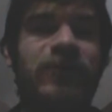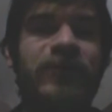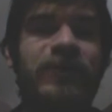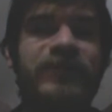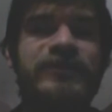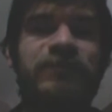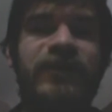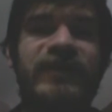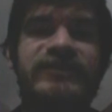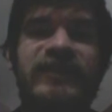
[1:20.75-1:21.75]
Mario
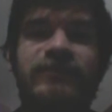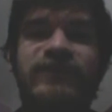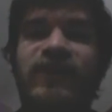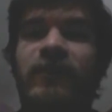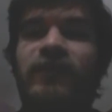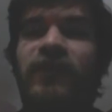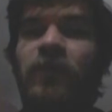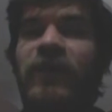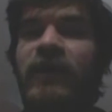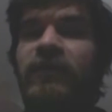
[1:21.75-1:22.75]
Express, that was available for a
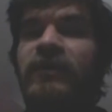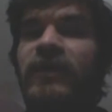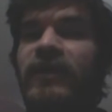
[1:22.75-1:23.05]
while.